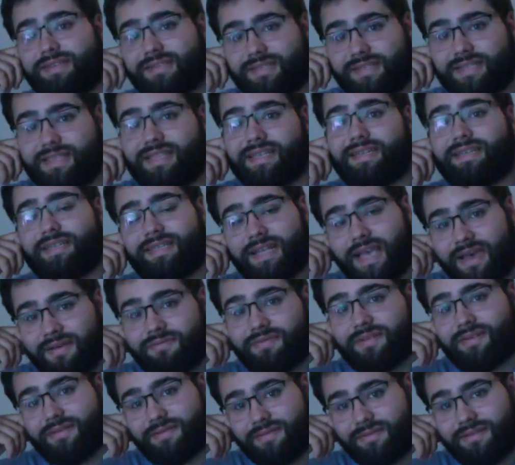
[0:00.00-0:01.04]
to the
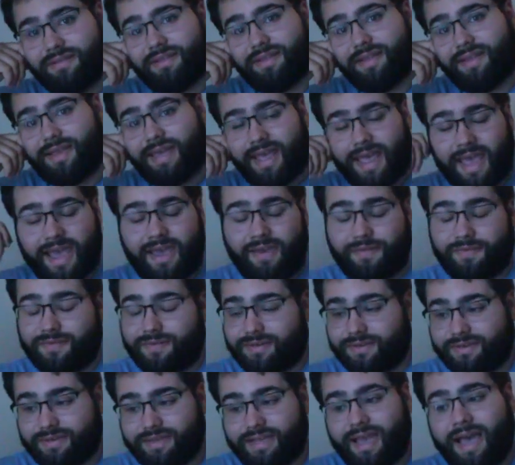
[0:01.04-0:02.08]
devil
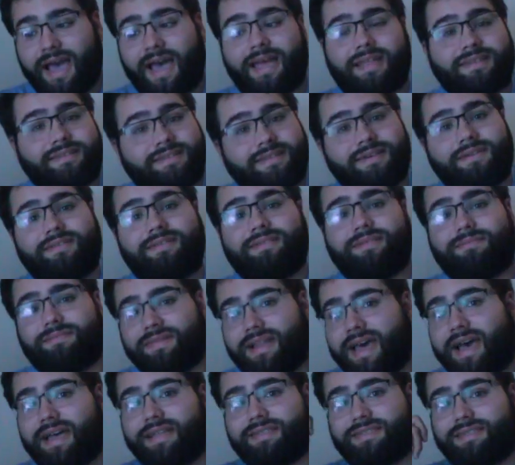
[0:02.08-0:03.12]
after God told him
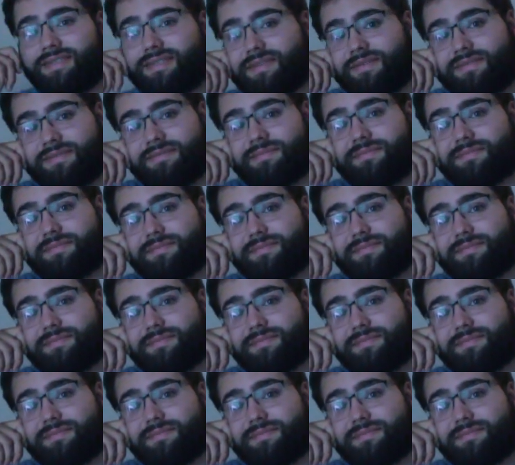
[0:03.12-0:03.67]
not to.